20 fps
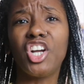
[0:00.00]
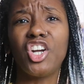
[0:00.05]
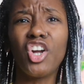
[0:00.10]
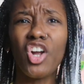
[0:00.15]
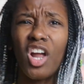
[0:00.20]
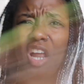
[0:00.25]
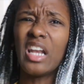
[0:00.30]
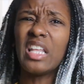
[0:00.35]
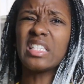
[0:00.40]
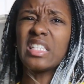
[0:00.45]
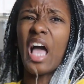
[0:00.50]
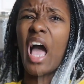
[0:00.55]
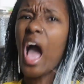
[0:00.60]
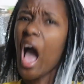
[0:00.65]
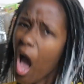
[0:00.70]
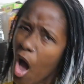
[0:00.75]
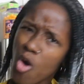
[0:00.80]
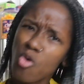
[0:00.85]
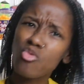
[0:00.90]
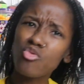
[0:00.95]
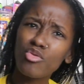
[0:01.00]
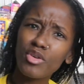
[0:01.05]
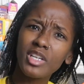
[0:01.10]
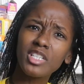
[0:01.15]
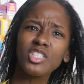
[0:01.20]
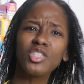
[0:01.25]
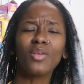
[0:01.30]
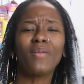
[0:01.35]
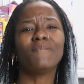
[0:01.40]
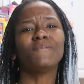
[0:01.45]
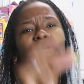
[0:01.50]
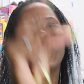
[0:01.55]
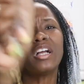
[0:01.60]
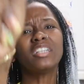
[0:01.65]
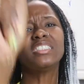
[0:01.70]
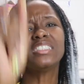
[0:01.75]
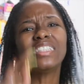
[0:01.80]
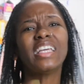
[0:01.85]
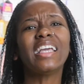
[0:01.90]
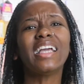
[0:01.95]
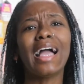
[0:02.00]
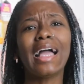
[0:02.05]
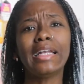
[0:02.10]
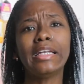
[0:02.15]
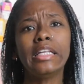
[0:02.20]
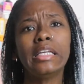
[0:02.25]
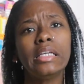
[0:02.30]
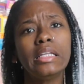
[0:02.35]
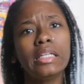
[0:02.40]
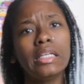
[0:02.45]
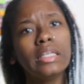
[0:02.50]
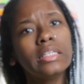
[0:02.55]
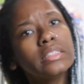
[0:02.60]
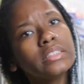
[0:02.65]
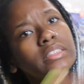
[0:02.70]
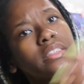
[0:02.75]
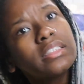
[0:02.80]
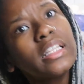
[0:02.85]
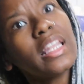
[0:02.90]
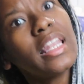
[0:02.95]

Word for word: girl is hungry. The first thing I need is